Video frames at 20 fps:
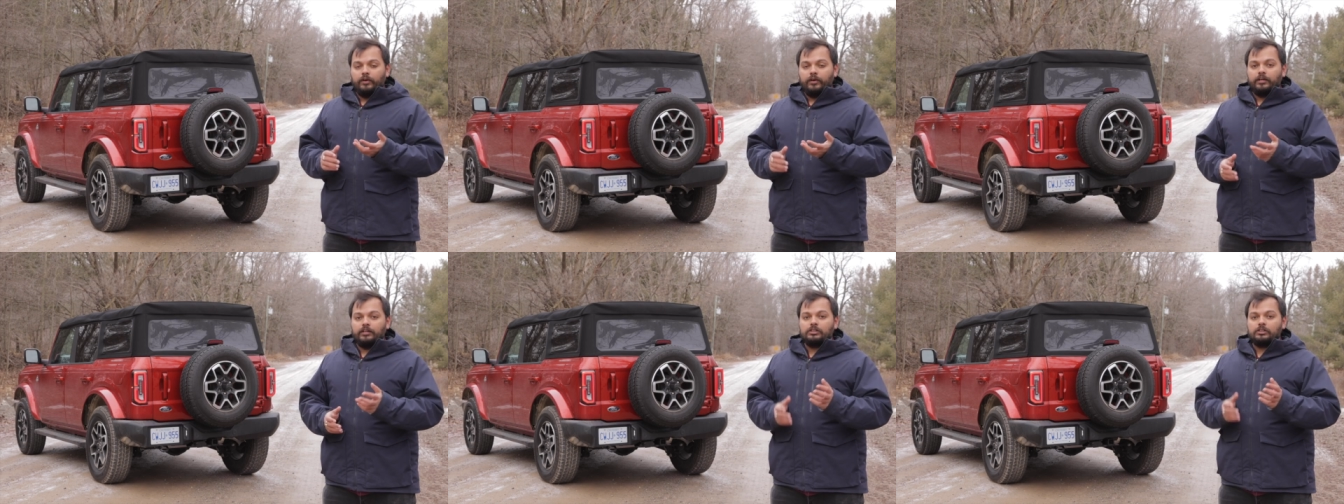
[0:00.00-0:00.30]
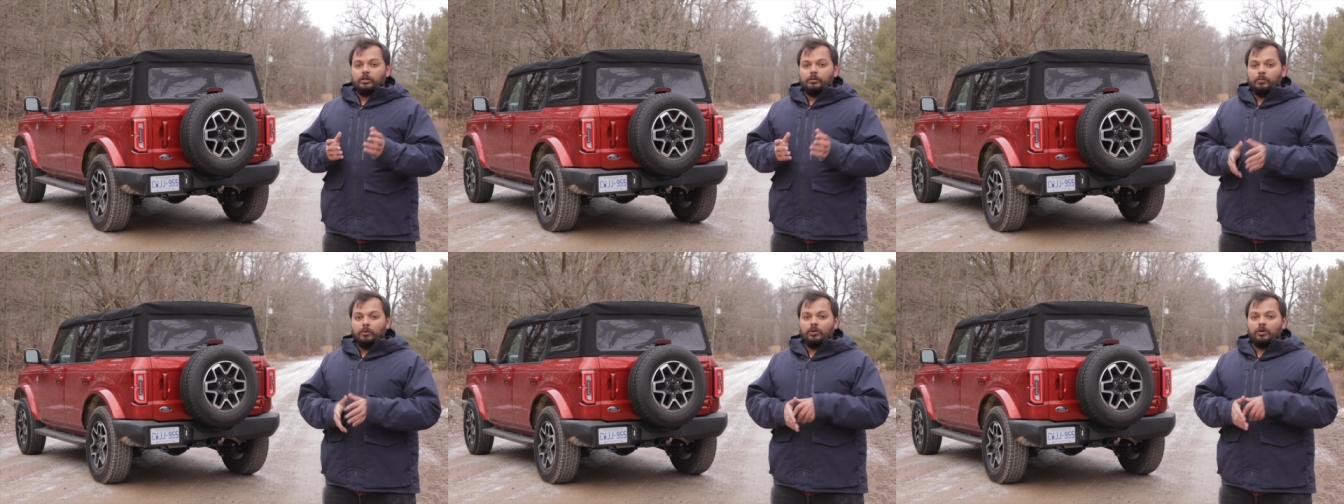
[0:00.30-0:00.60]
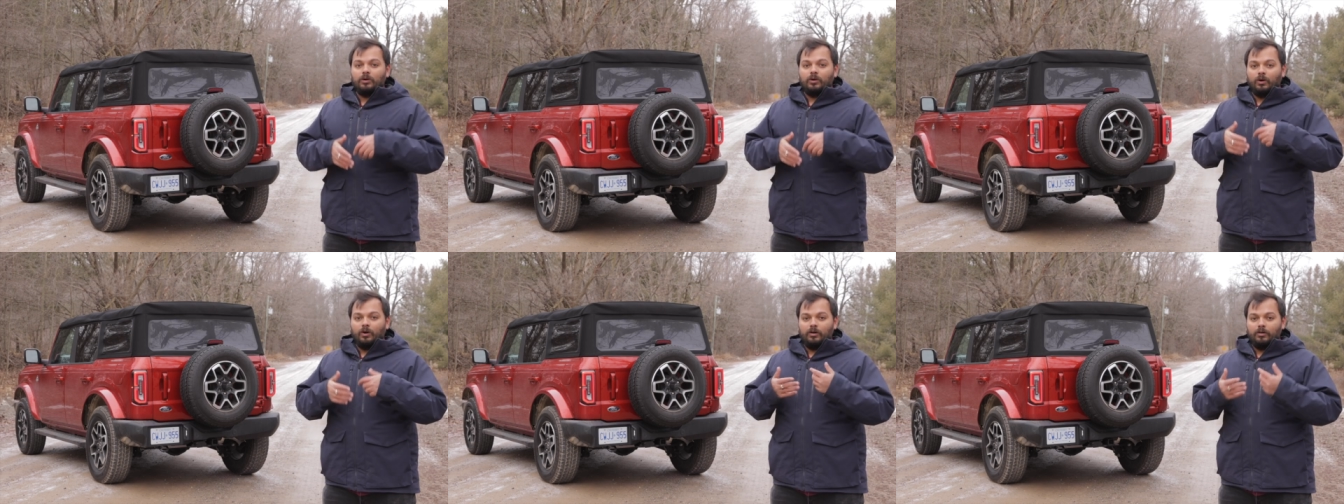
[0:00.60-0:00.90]
variants or
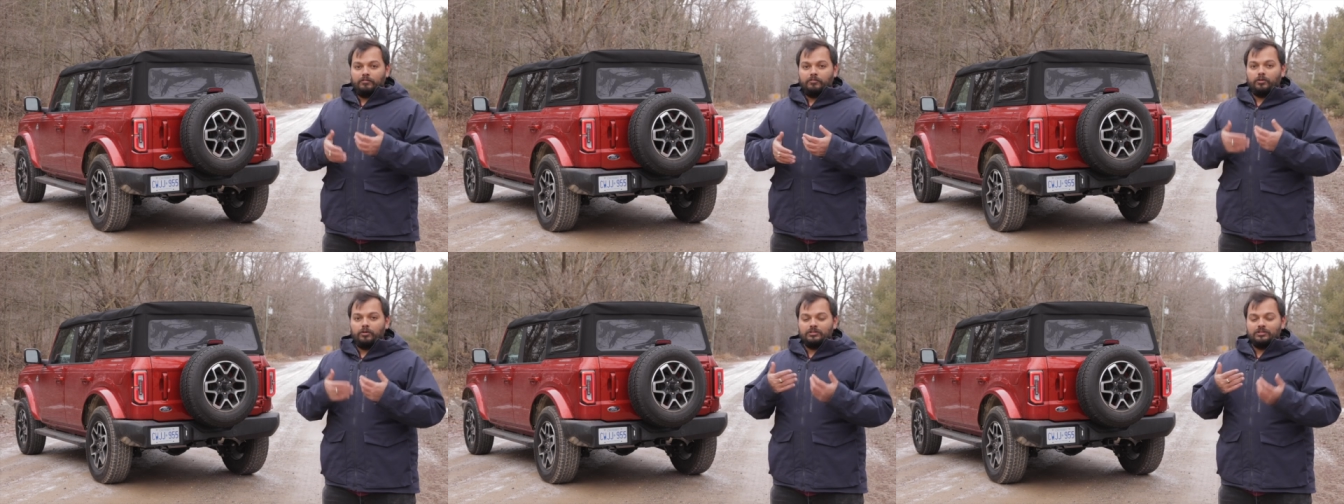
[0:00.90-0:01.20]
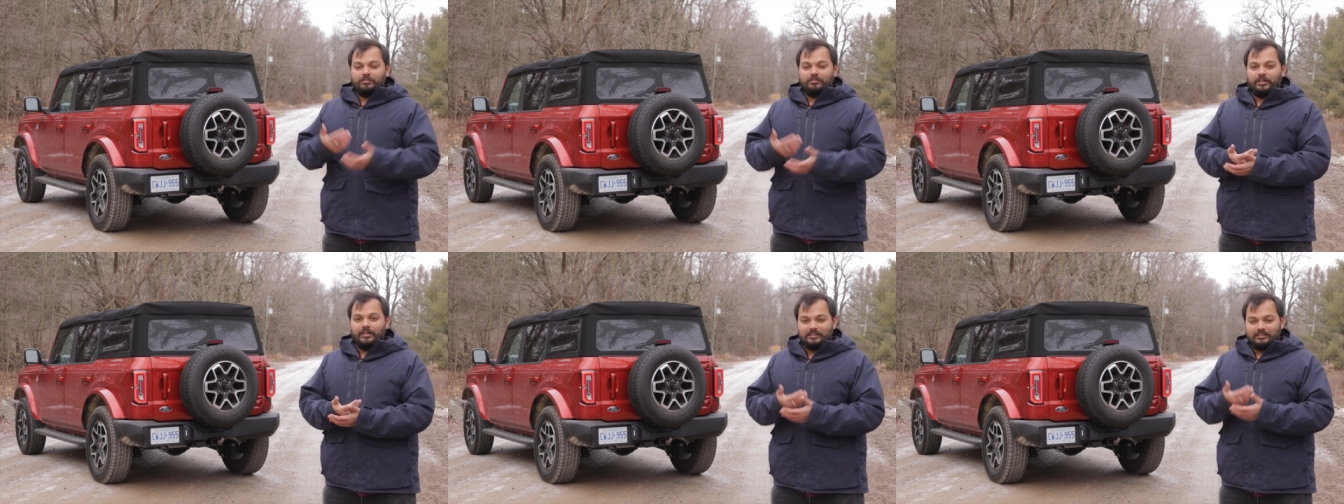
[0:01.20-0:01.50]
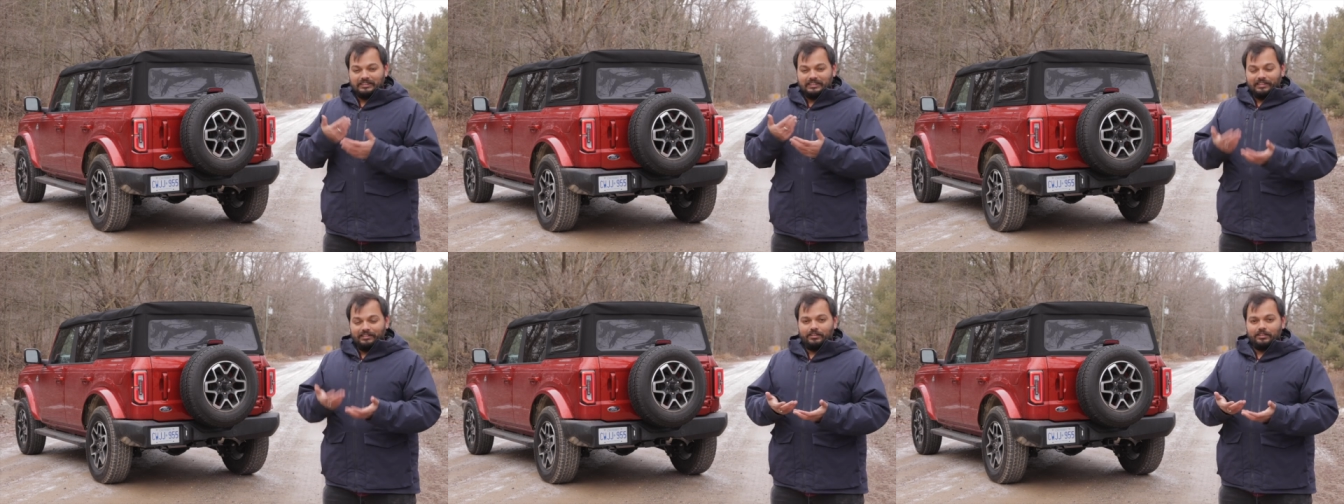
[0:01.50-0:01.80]
more off-road
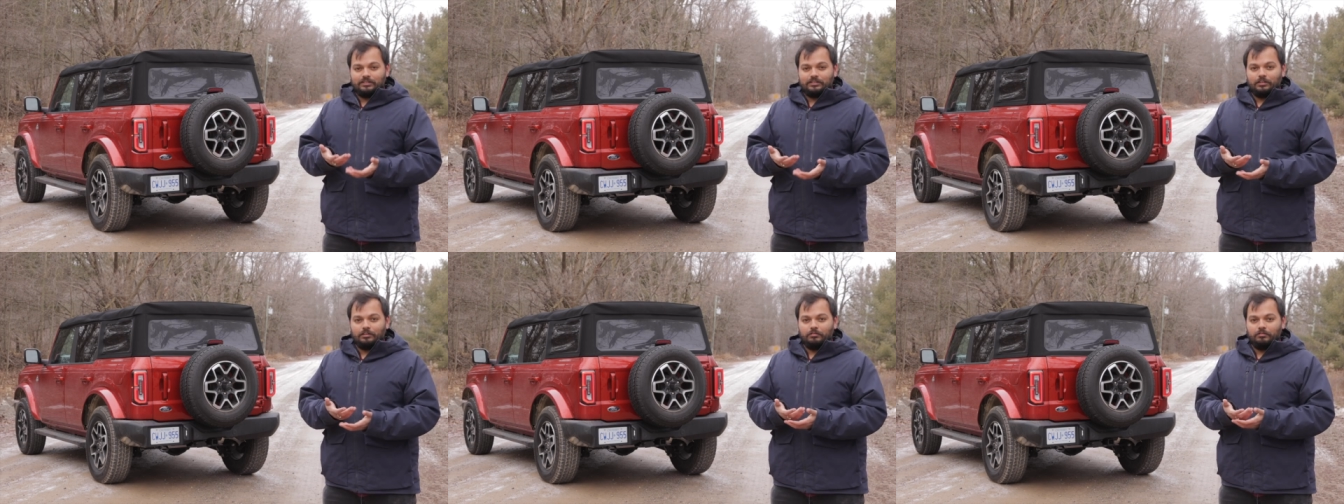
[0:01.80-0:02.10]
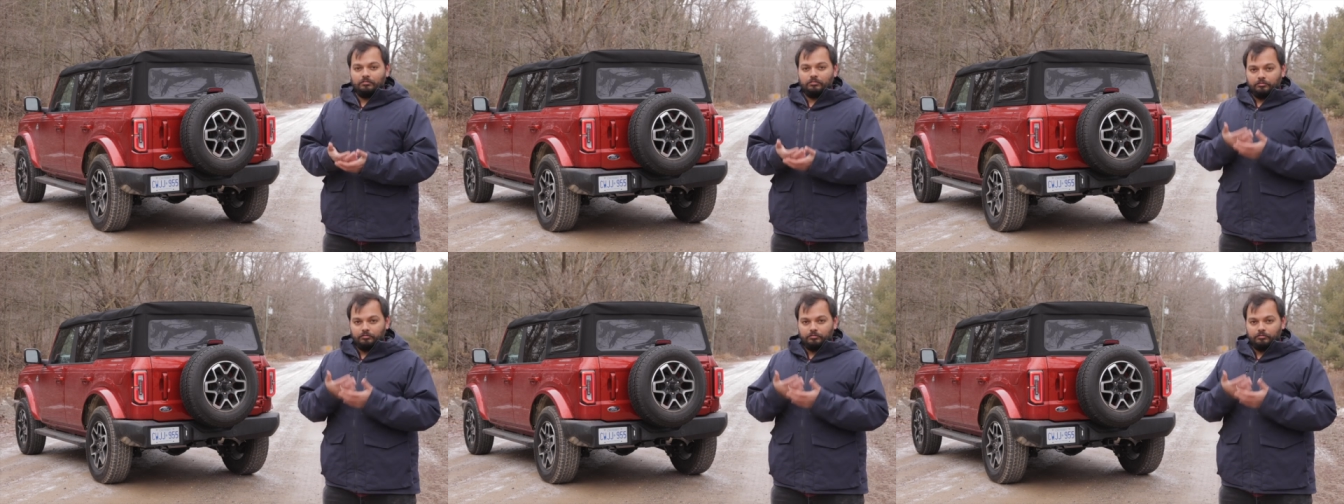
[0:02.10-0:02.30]
serious